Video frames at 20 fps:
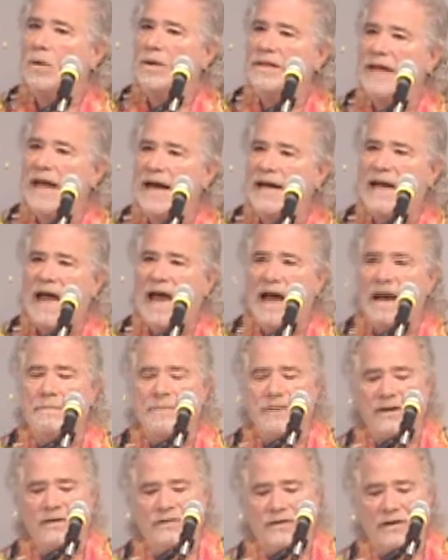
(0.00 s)
when that
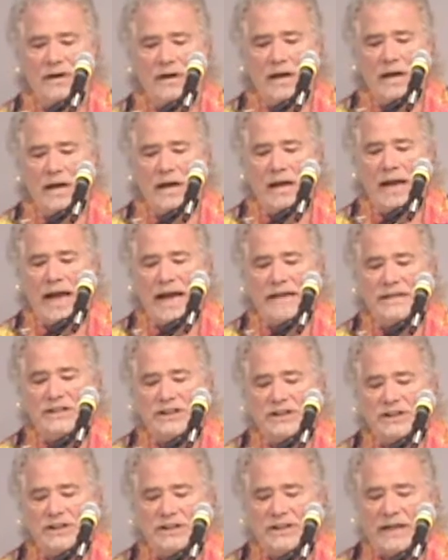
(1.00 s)
happened?
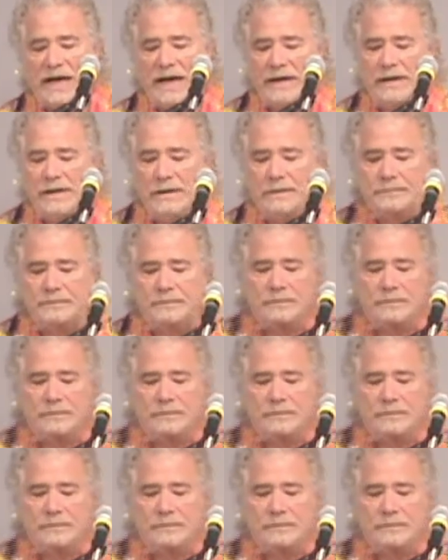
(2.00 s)
And she said,